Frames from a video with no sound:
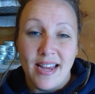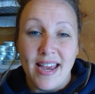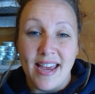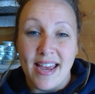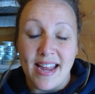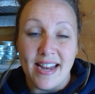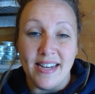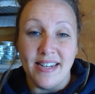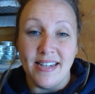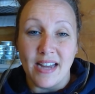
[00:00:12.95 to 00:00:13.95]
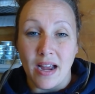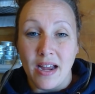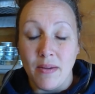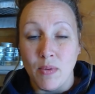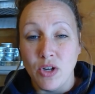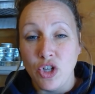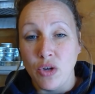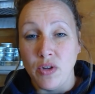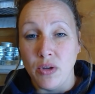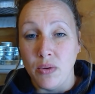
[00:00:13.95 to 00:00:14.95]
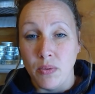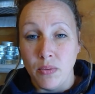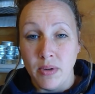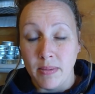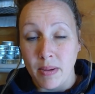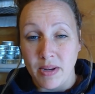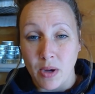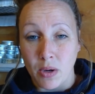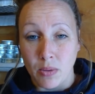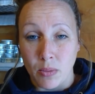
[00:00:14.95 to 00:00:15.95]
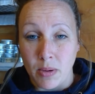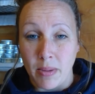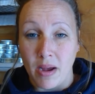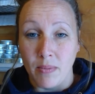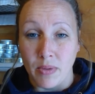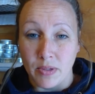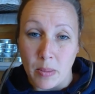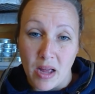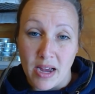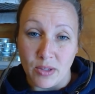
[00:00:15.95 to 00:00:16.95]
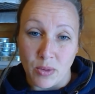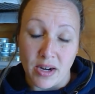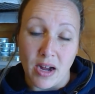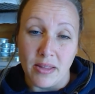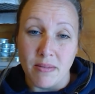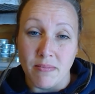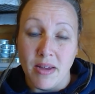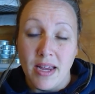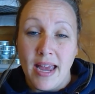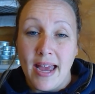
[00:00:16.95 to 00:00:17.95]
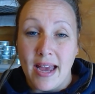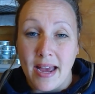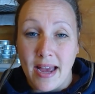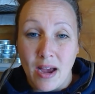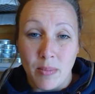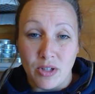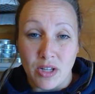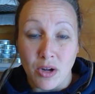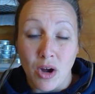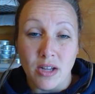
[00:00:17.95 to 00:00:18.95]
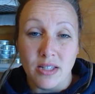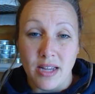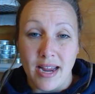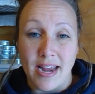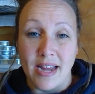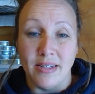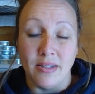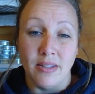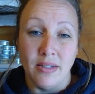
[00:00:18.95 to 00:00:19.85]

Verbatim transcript: And I want to show you and maybe talk a little bit about the supplies, where I got them, uh, how much they cost, and